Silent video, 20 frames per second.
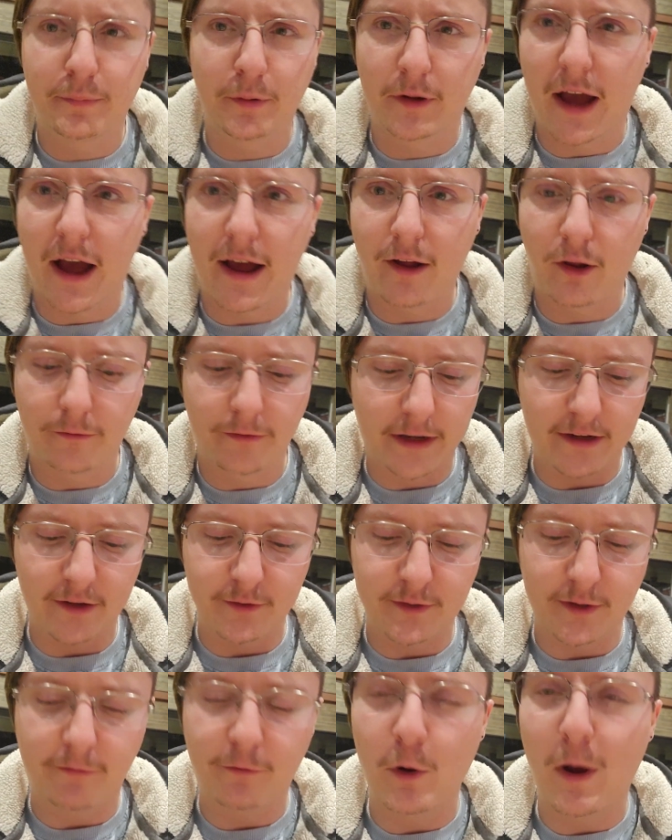Beguile
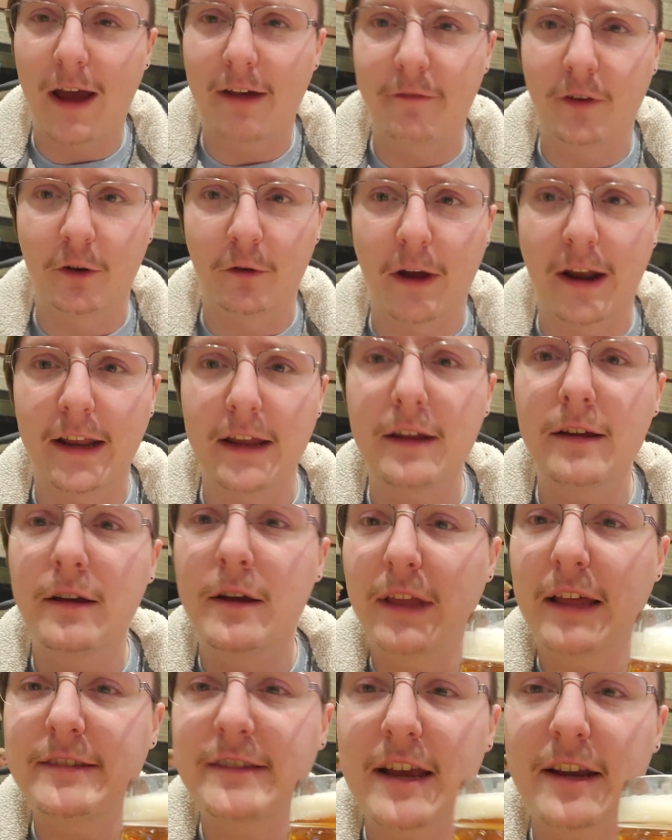videos if you haven't already.
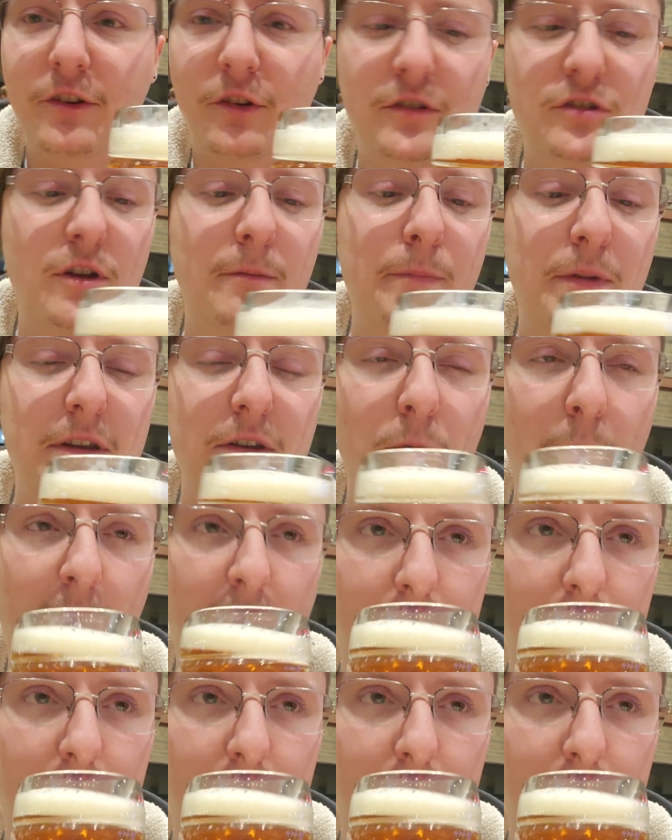But let's actually jump into it.